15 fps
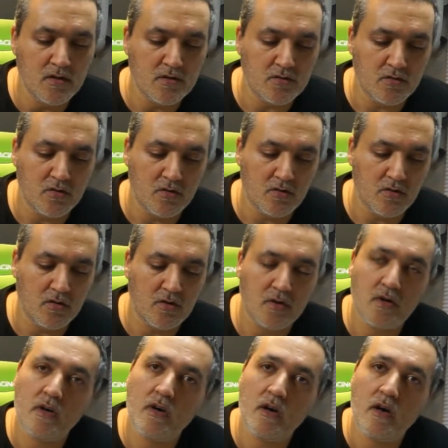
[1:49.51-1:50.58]
so
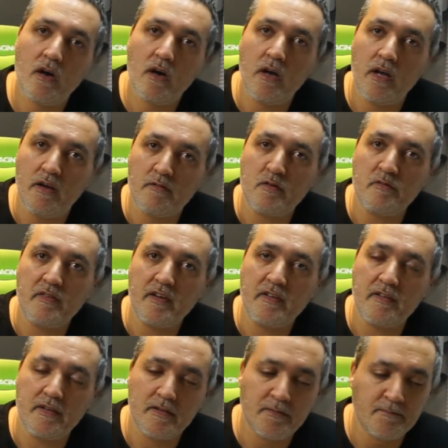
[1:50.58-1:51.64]
I have to
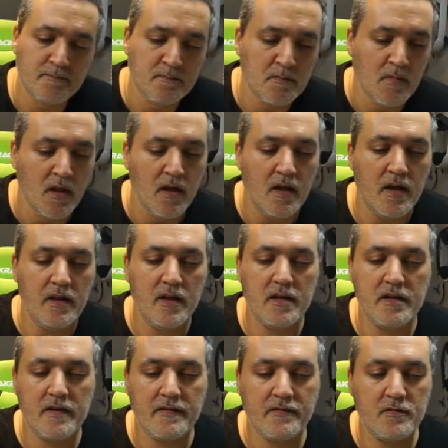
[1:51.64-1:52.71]
fix it and
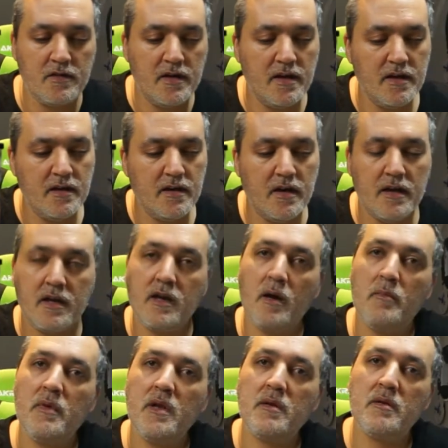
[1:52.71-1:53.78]
then yesterday I
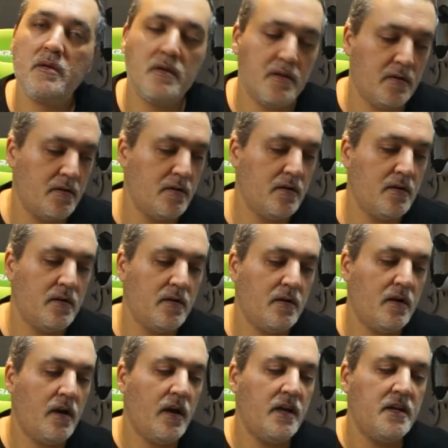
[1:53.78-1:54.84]
come in
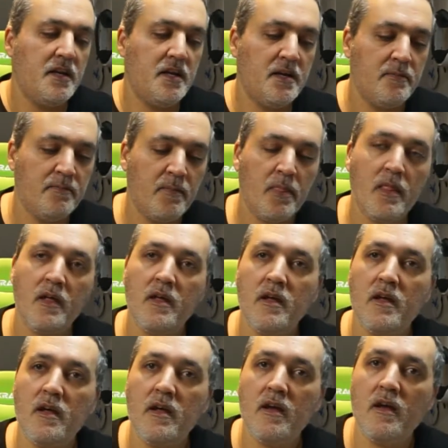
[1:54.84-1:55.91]
ID
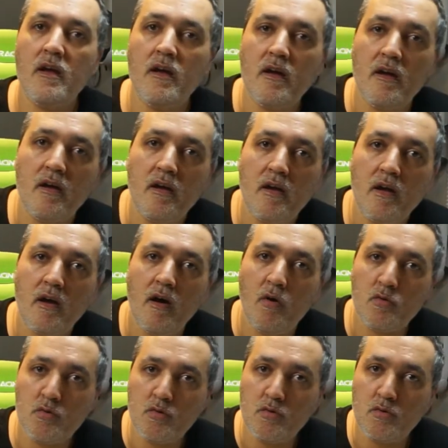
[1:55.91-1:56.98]
uh,
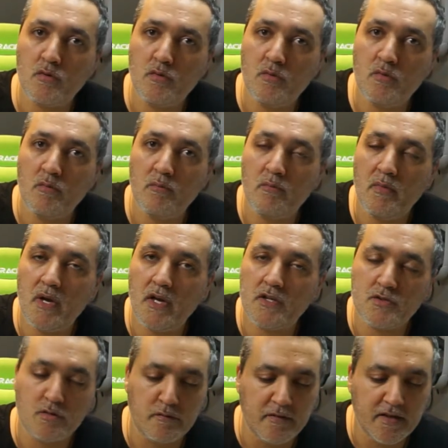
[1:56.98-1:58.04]
how to
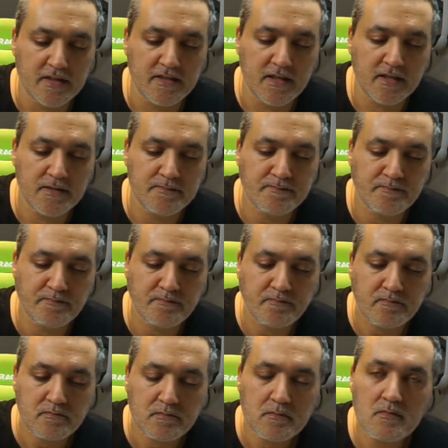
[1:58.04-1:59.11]
manage to fix it
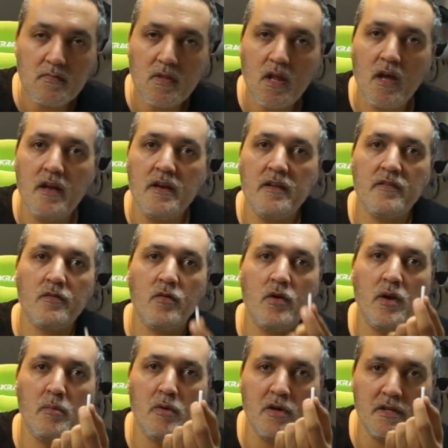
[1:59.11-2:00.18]
and it's
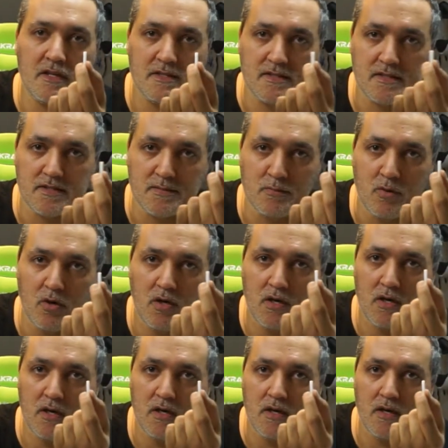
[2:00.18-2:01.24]
all about this small
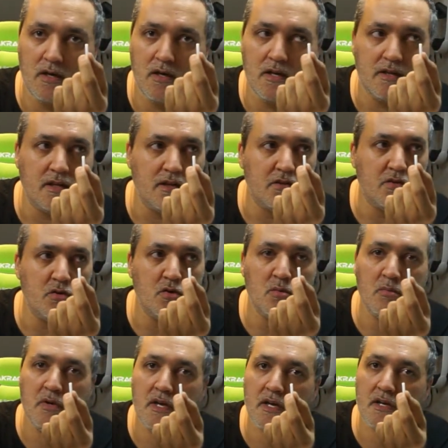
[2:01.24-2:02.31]
little
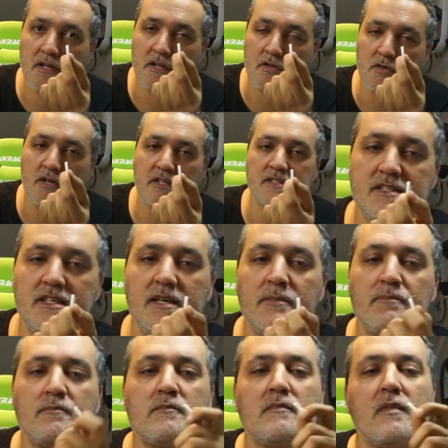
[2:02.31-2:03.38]
tube here that you see
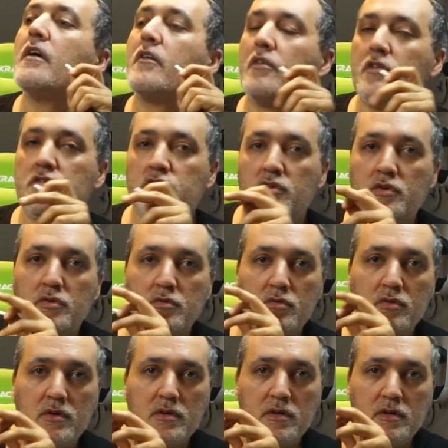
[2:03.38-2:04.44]
I'm going to show you
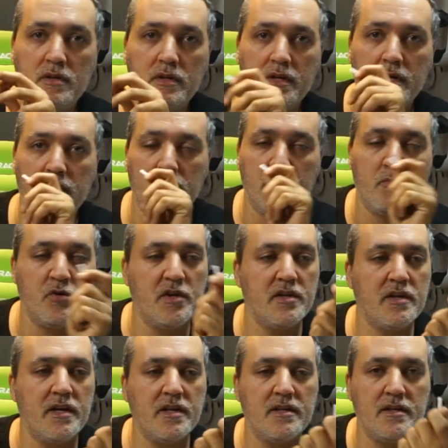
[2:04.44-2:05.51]
the
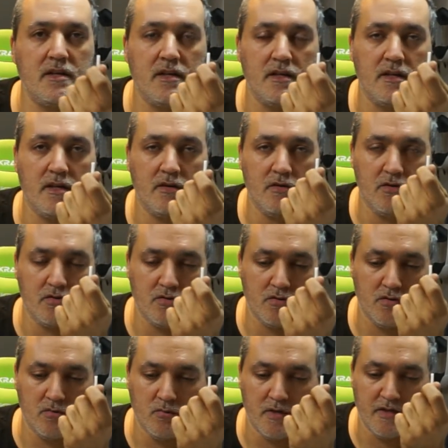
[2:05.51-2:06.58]
print head and then I'm going to show
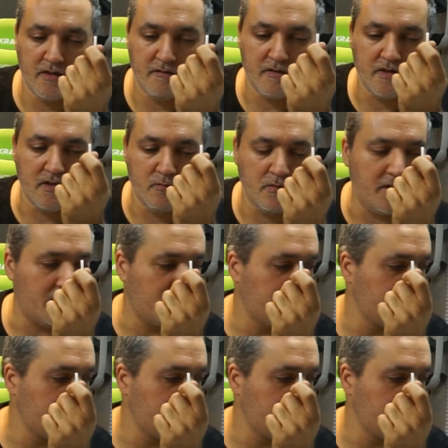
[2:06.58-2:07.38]
you what I've done with